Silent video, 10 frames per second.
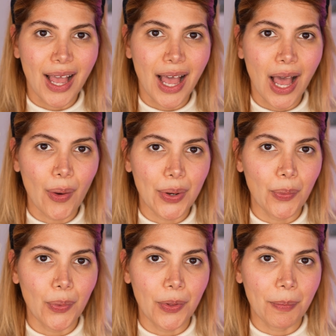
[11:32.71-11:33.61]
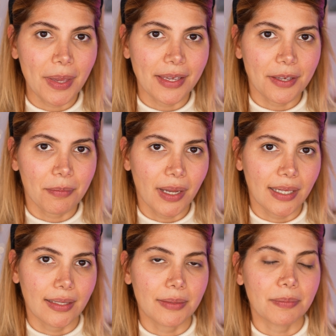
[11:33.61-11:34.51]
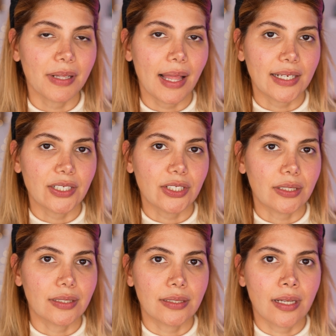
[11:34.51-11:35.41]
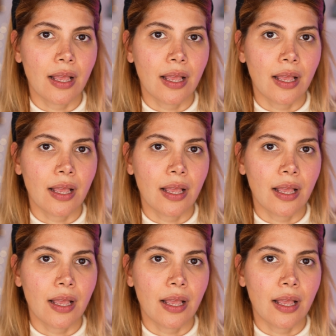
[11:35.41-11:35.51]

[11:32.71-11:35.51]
how it will make my complexion